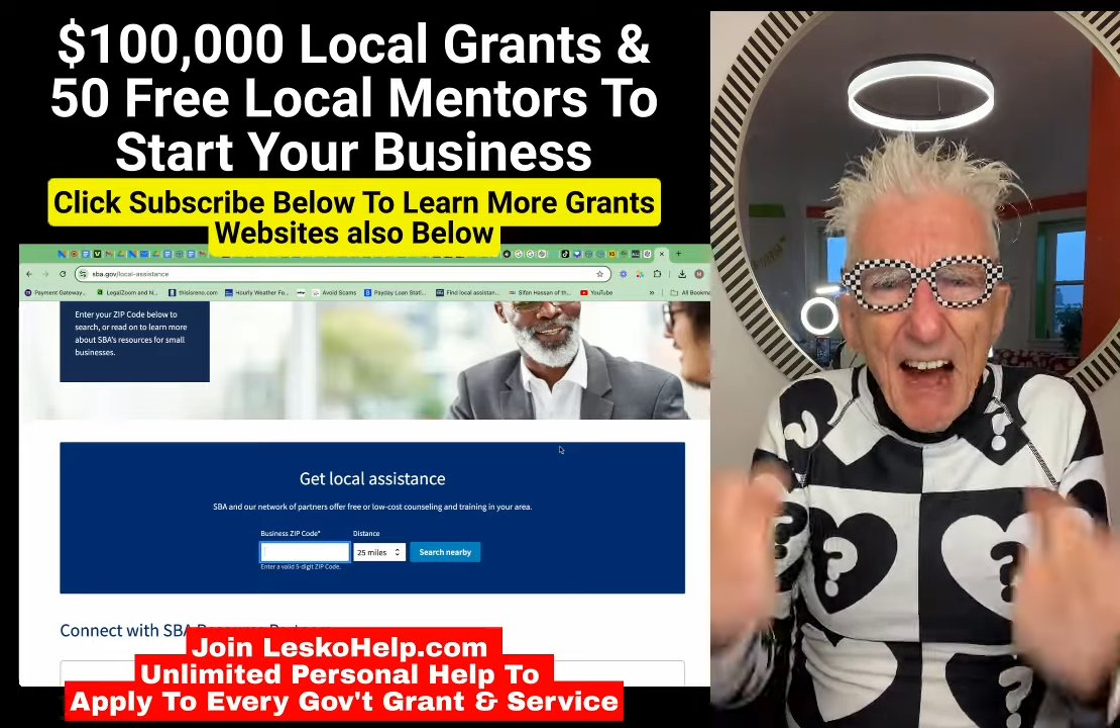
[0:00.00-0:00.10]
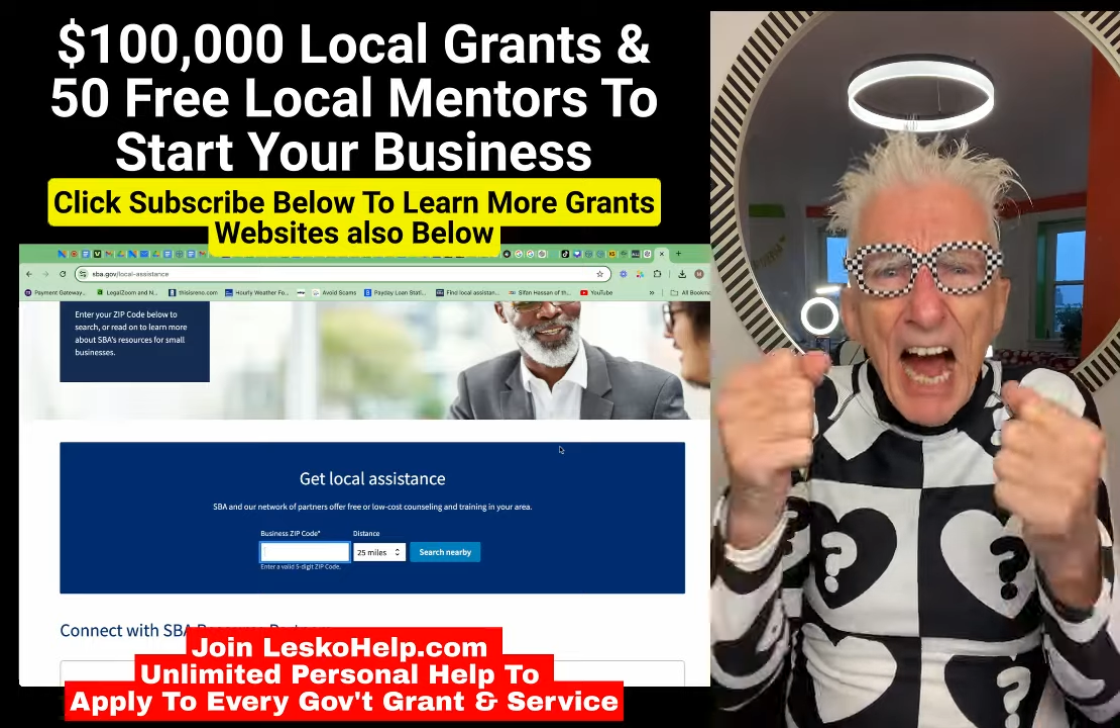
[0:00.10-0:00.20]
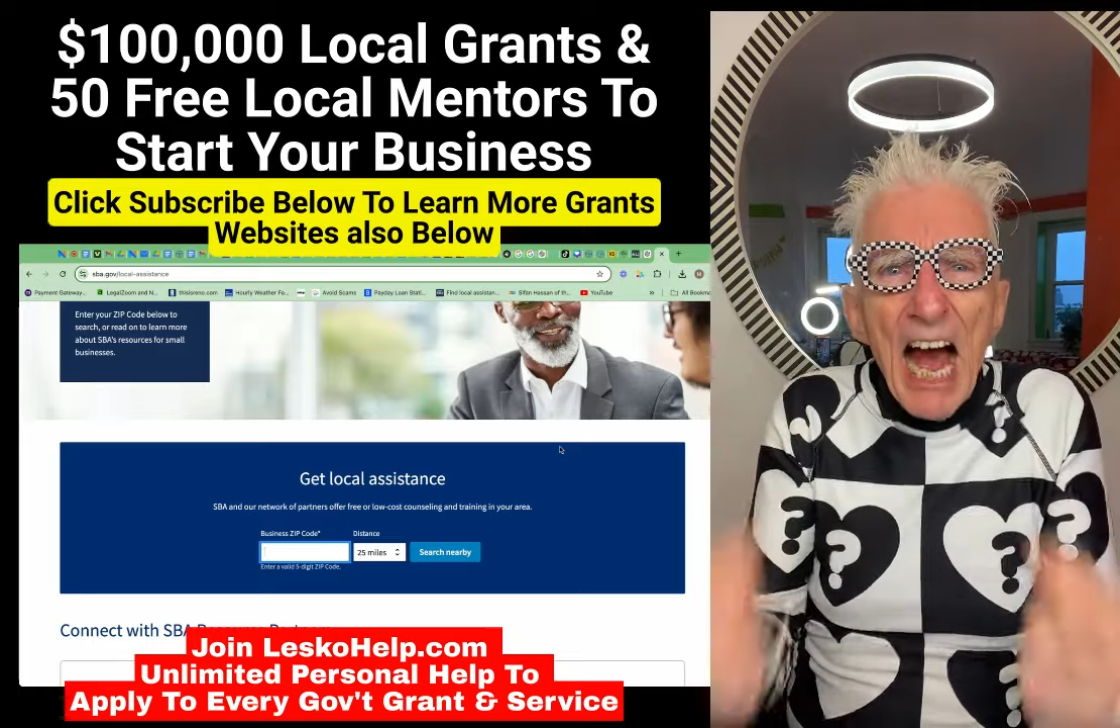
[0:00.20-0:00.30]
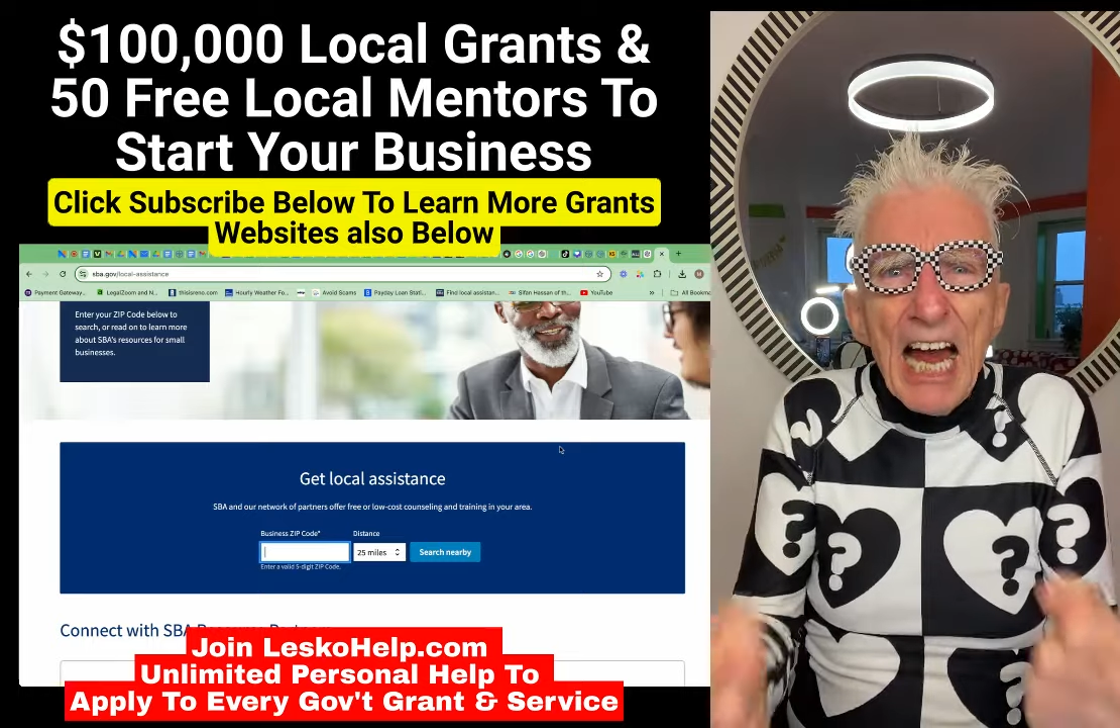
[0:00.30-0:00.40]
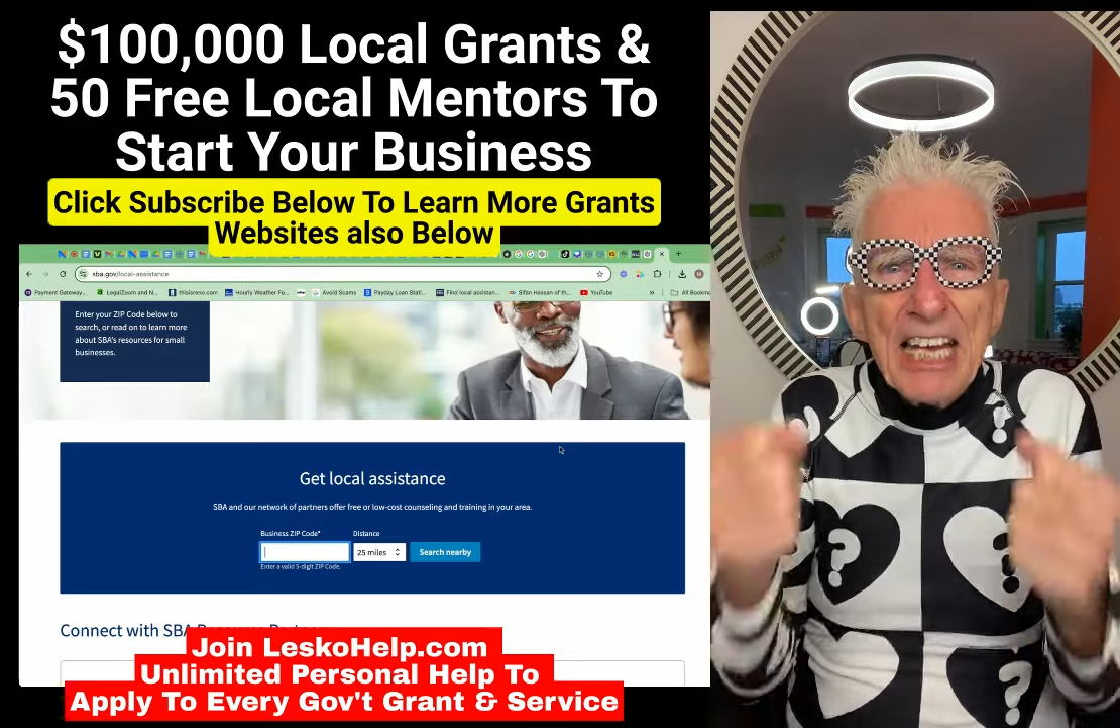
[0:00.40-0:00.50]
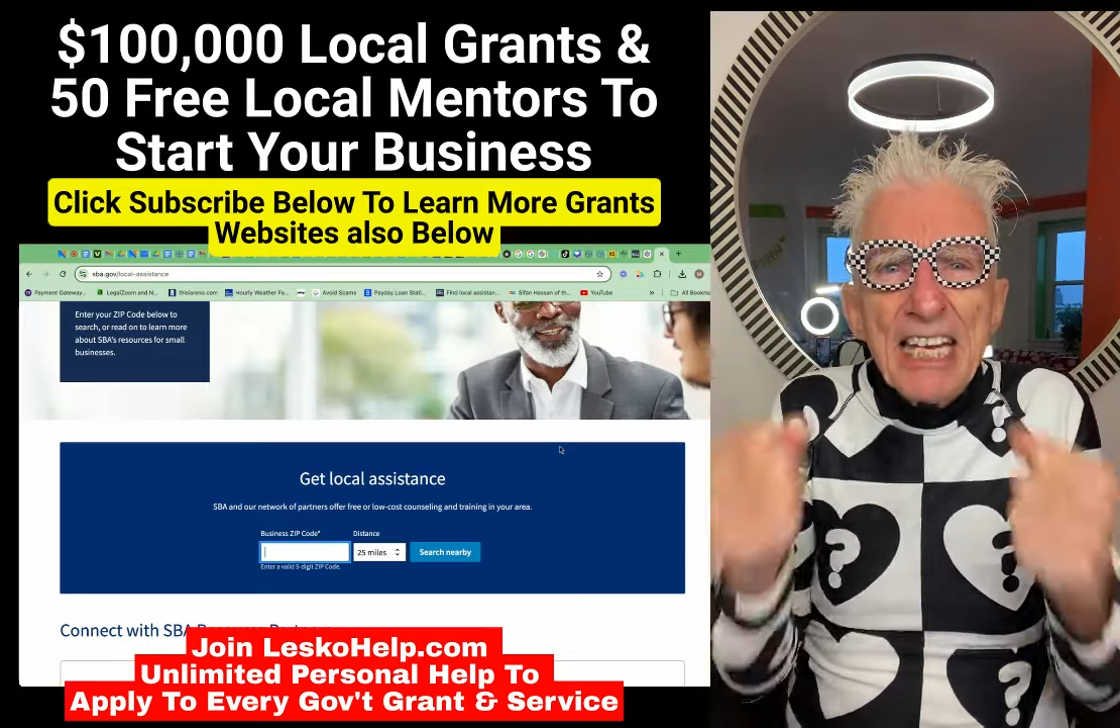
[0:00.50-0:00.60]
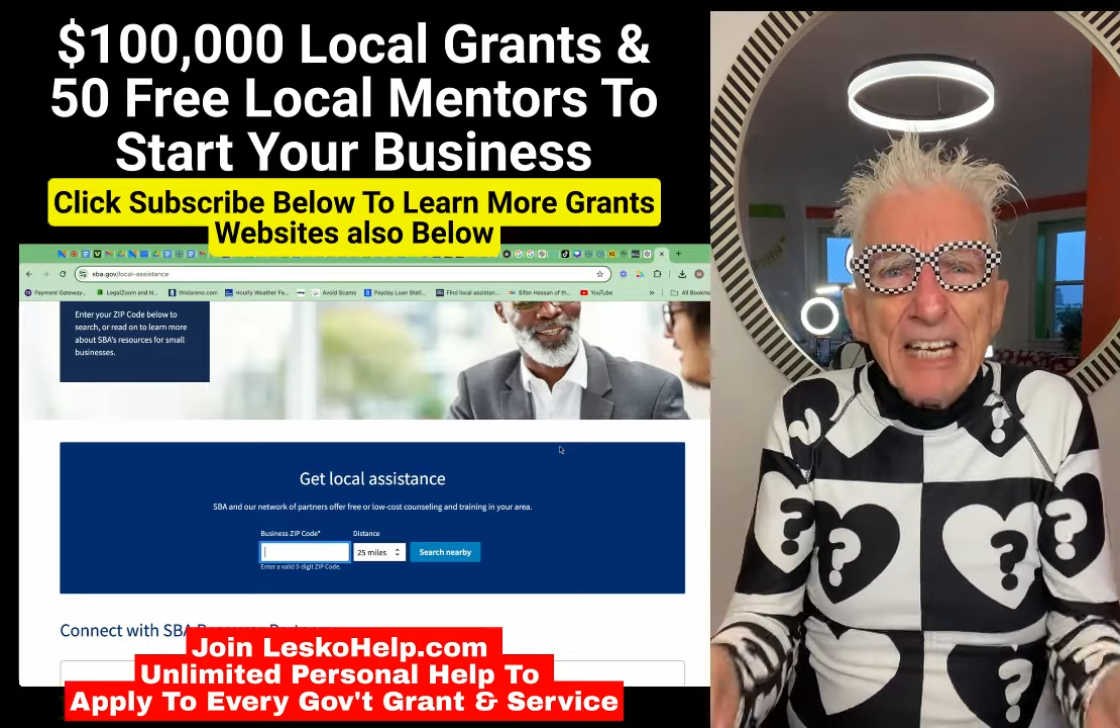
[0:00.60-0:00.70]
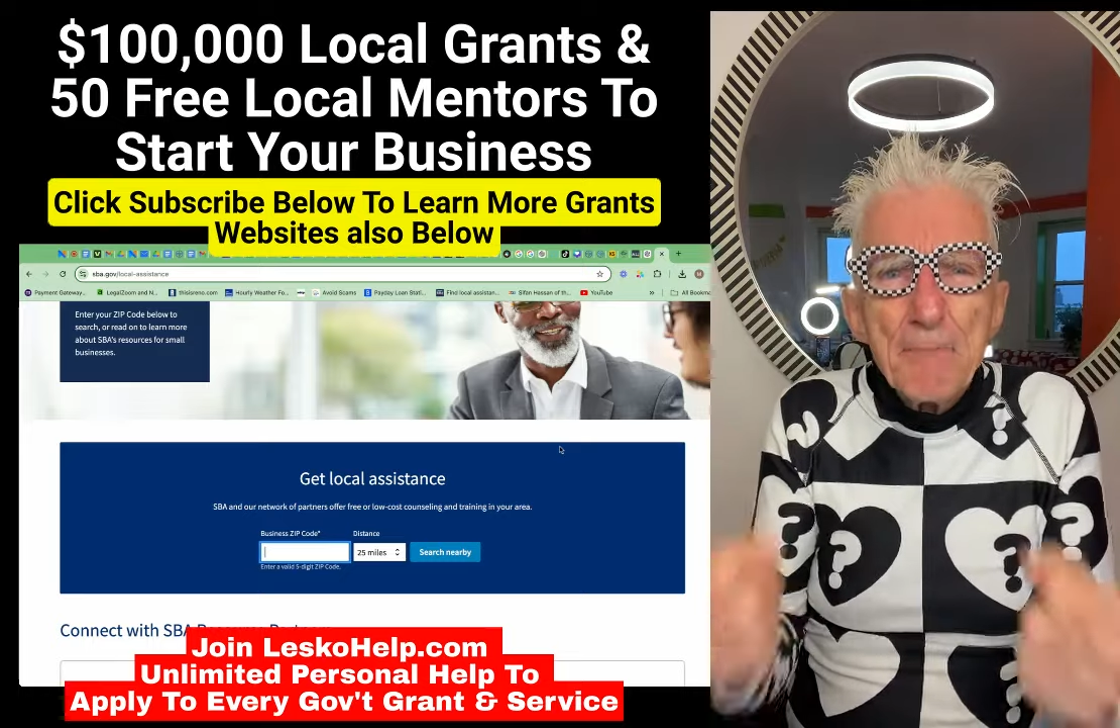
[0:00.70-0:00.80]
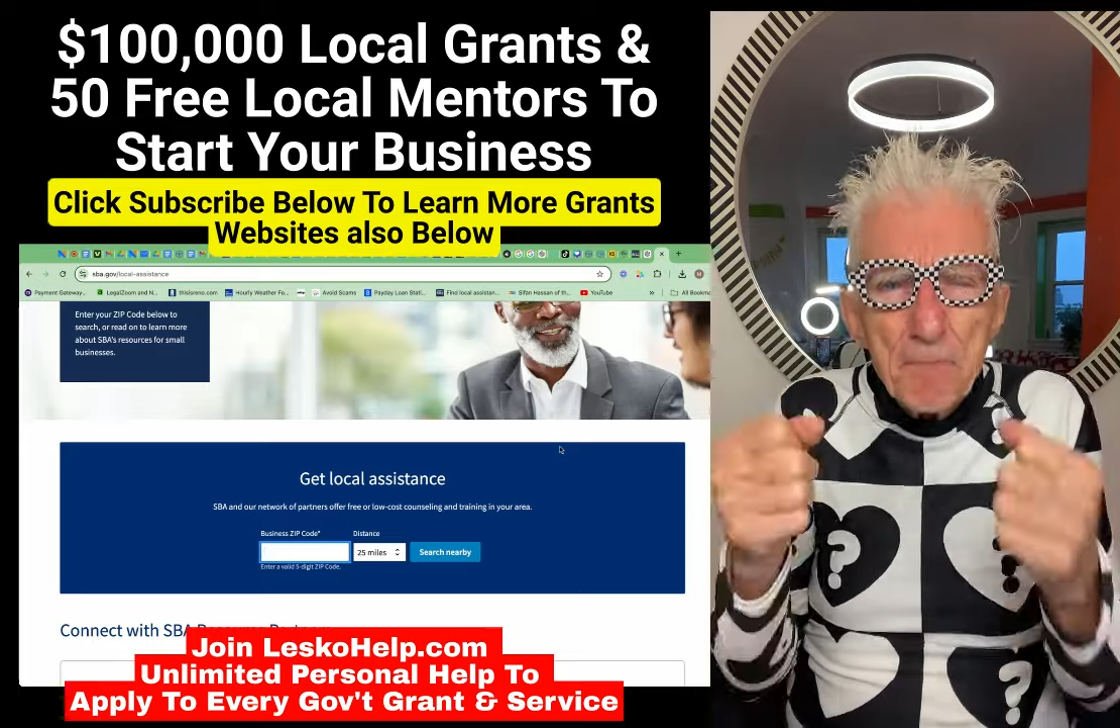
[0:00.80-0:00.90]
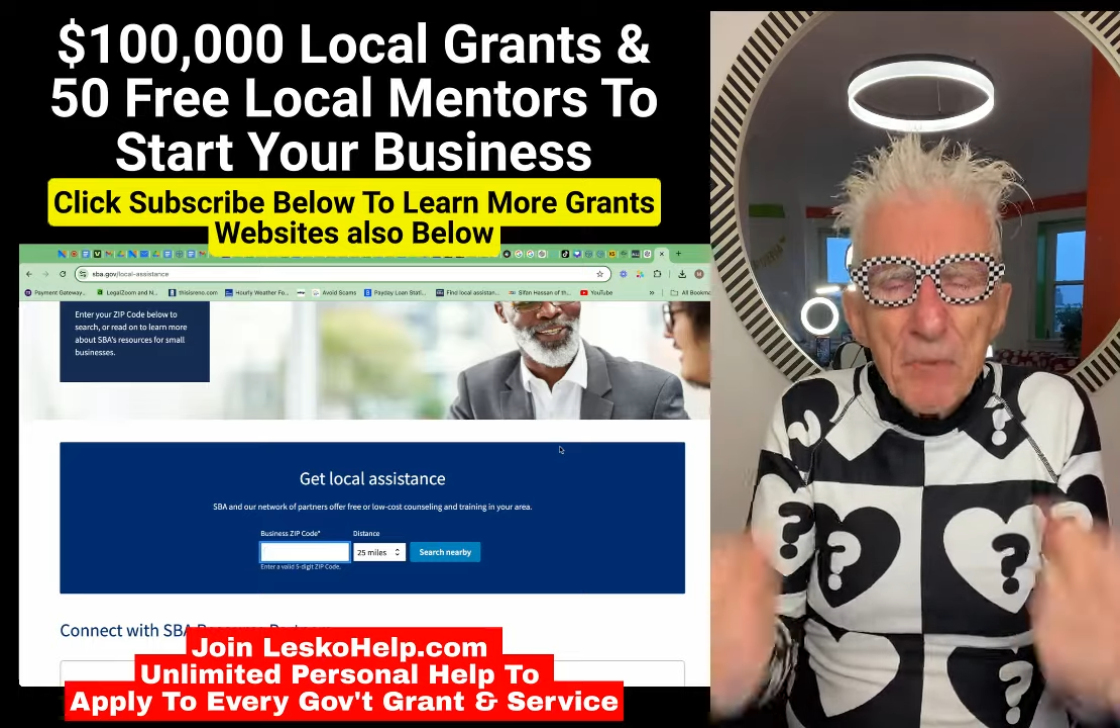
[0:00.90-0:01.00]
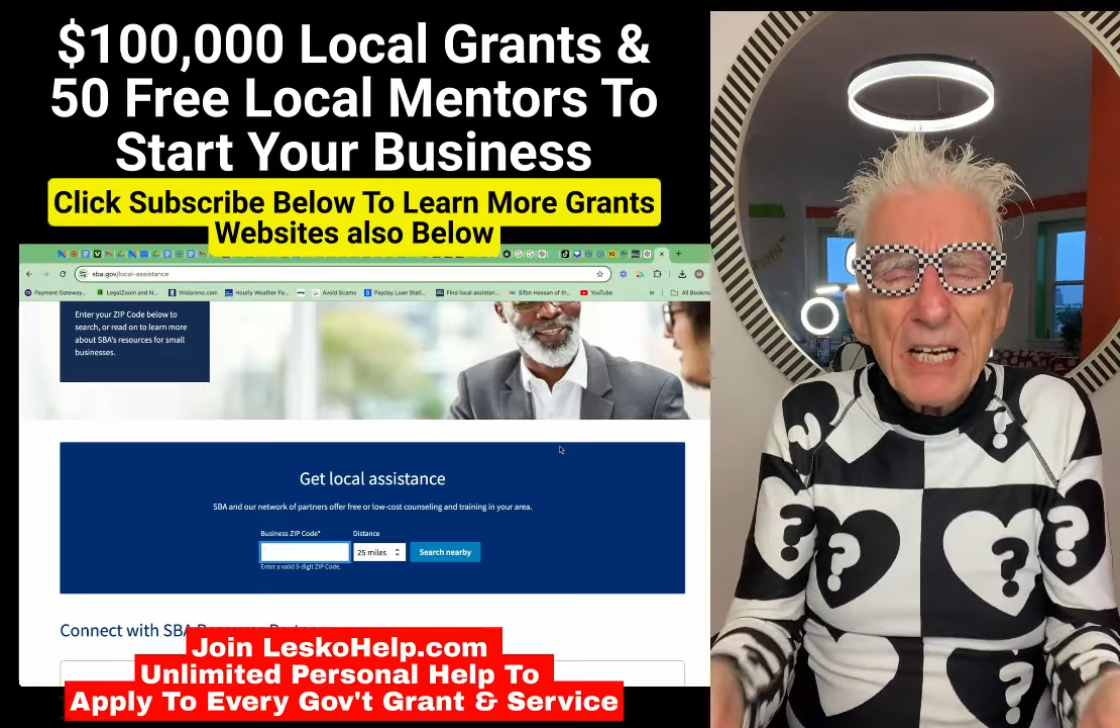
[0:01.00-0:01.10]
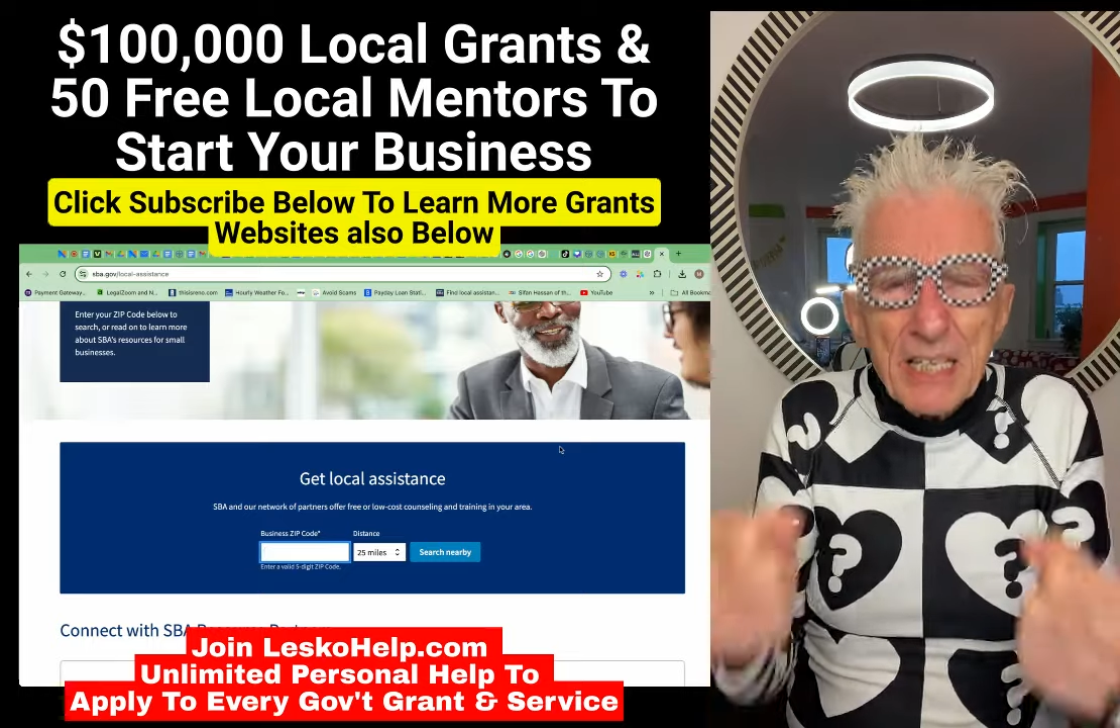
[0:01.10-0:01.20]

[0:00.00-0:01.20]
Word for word: I need money